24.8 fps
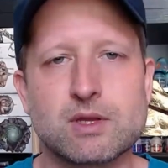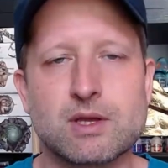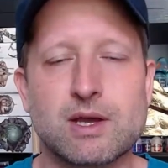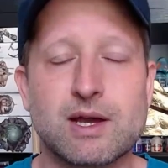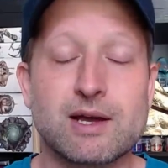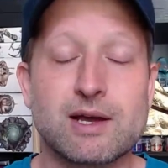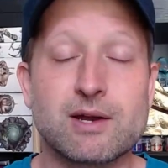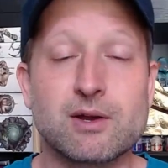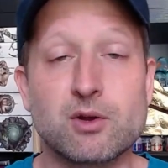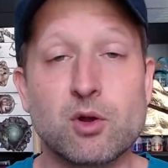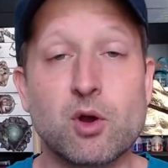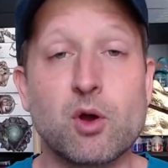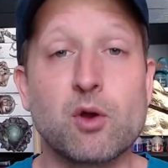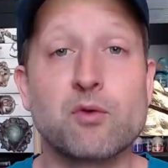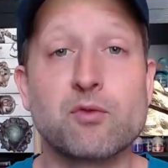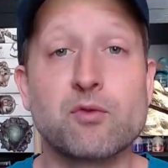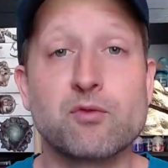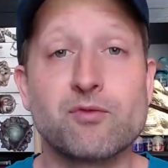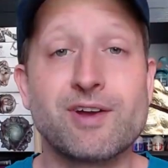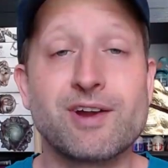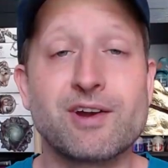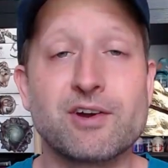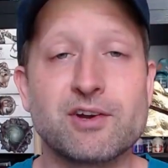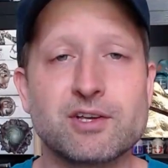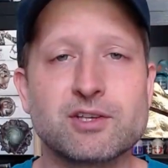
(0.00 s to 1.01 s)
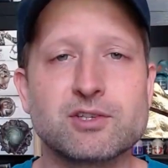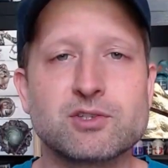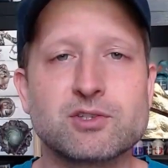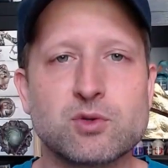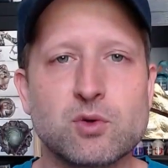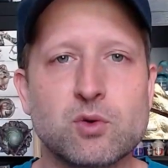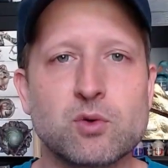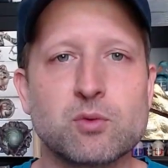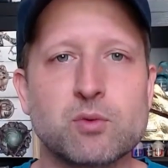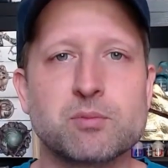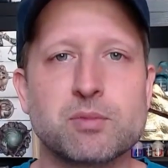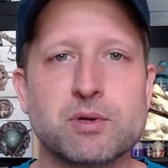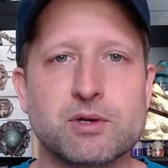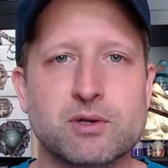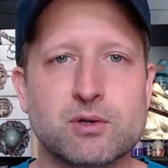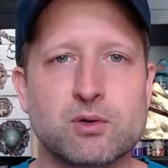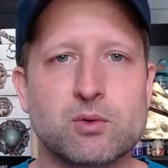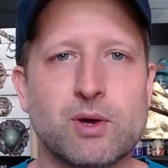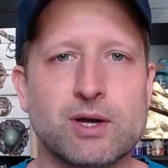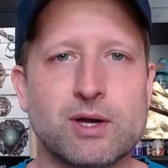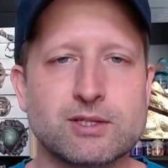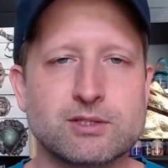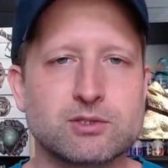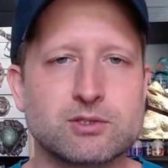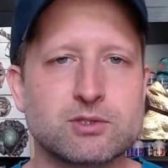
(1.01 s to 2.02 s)
I don't know if very soon, but
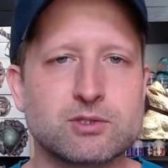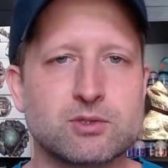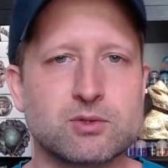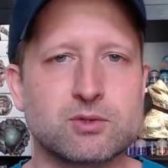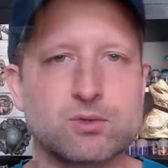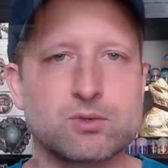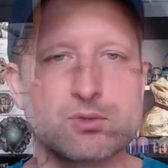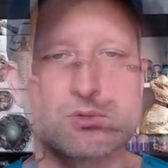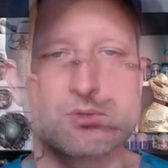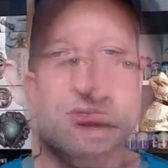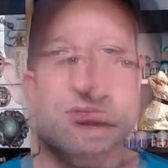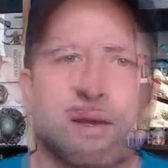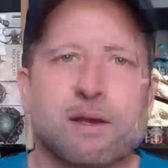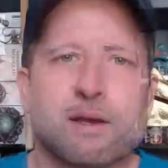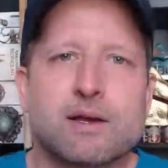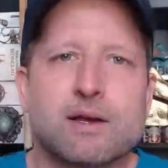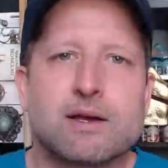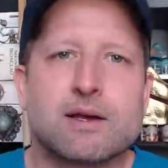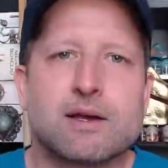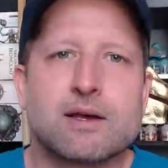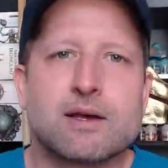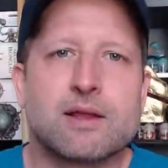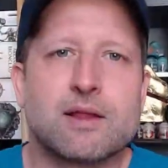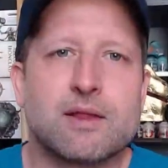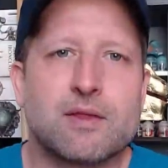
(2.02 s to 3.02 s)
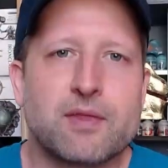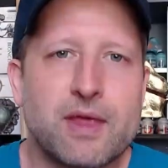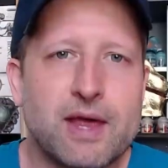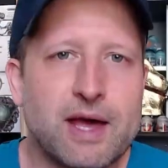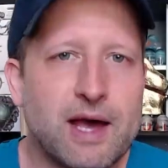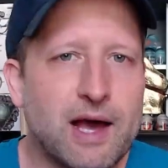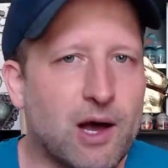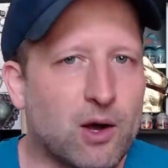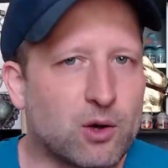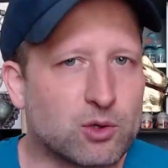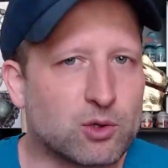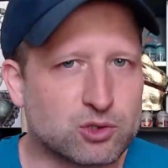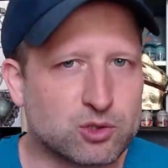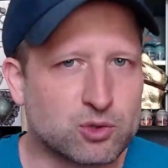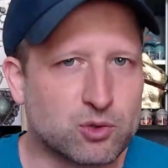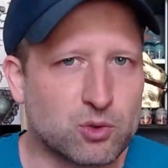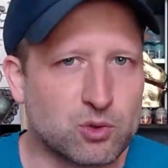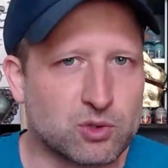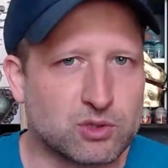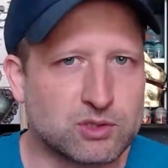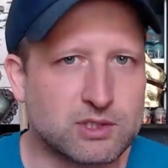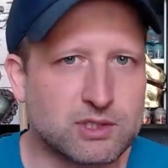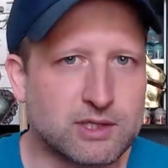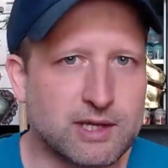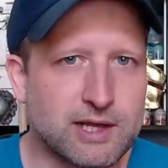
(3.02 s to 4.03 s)
quite soon. Yeah. There are house
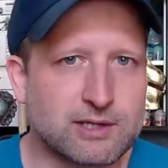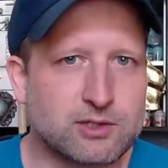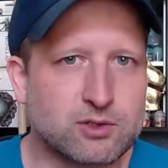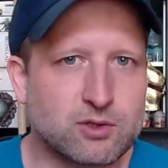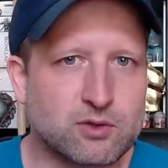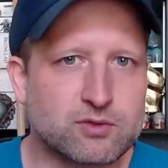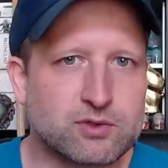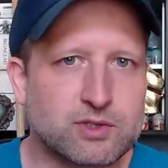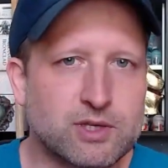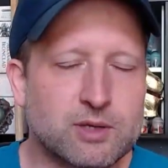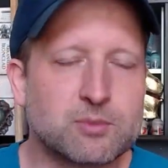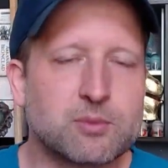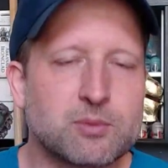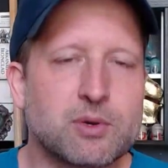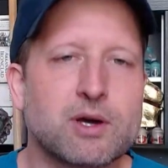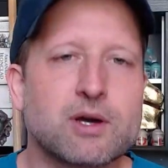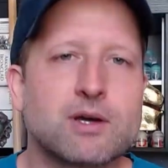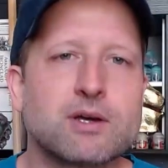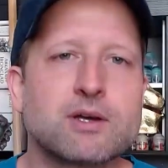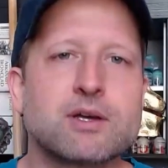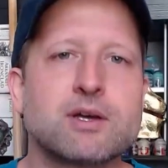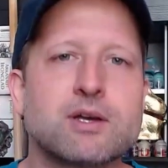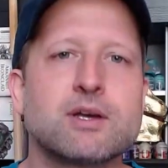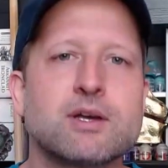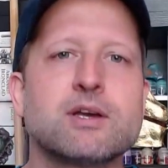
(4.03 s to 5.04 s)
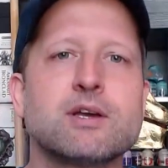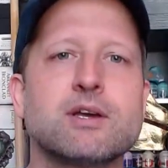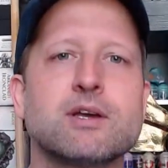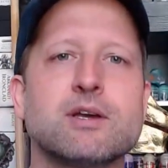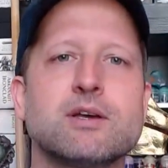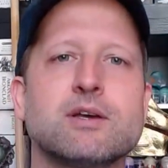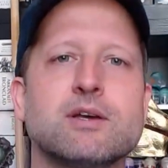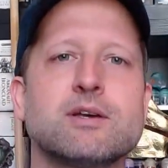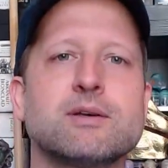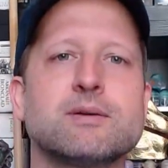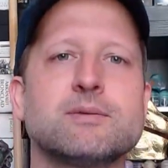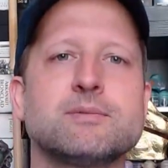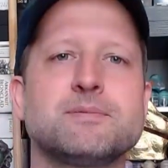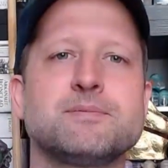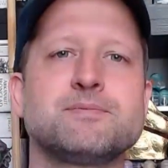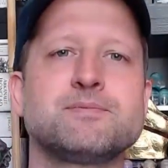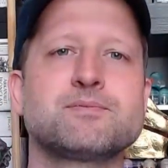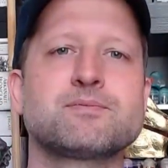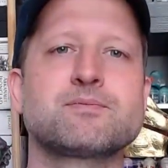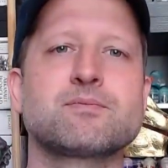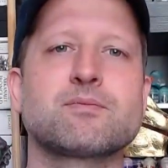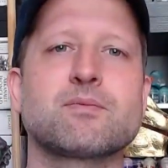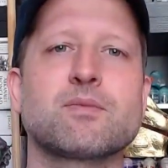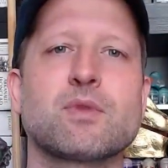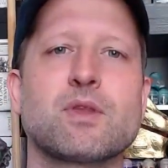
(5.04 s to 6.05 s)
rules in Age of Sigmar.
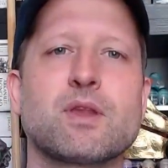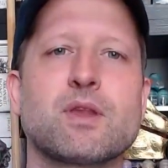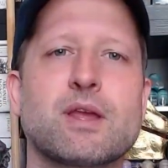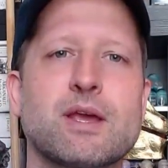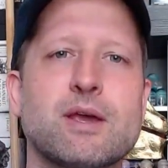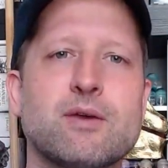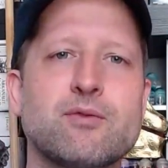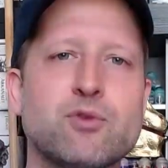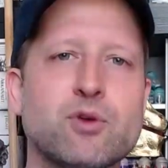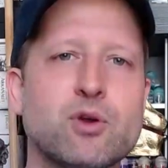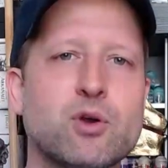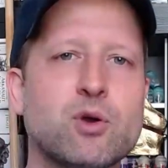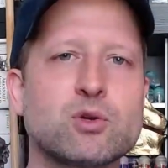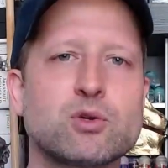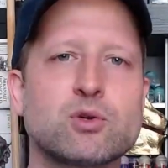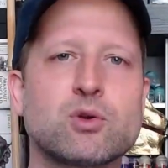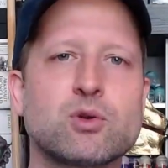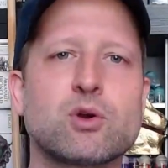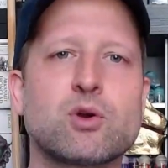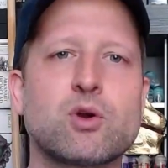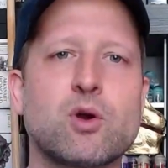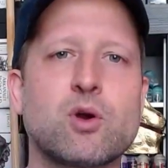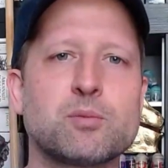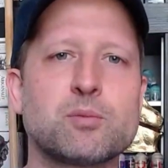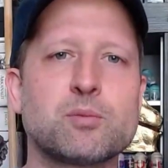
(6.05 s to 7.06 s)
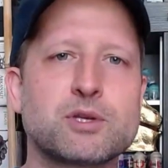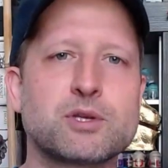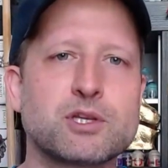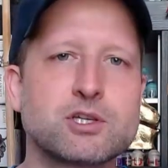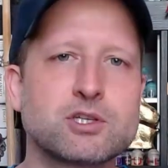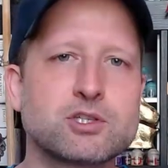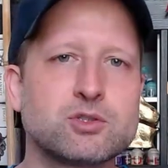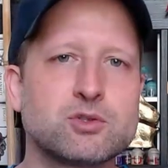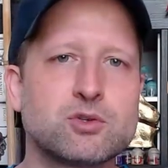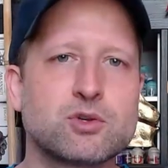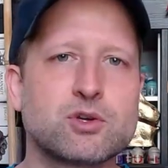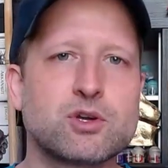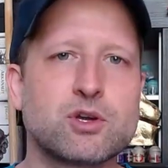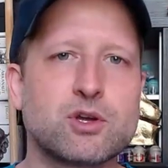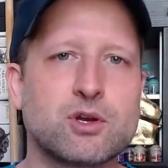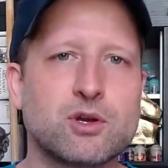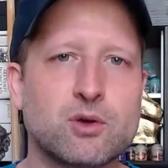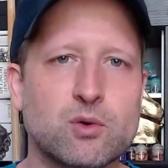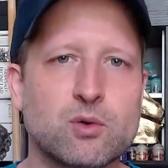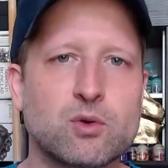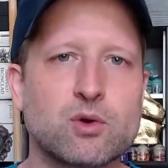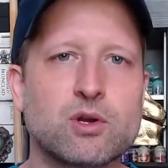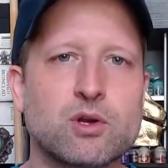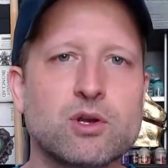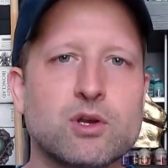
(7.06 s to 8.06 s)
If you go to a competition, you can
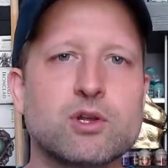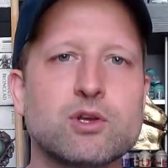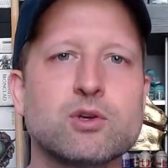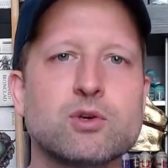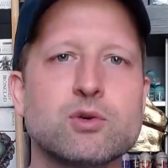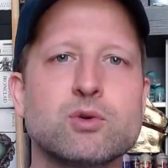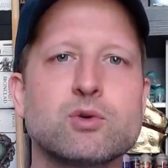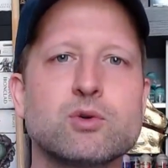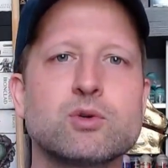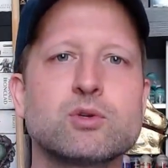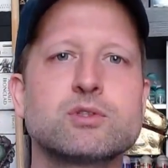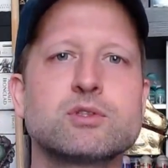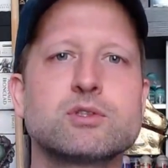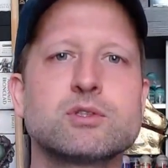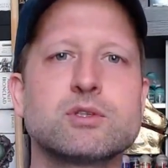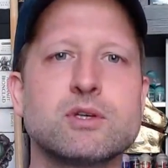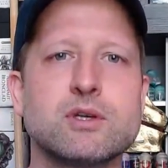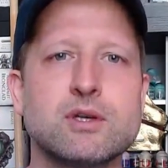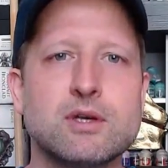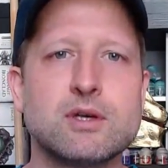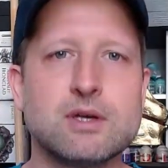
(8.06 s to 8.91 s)
only use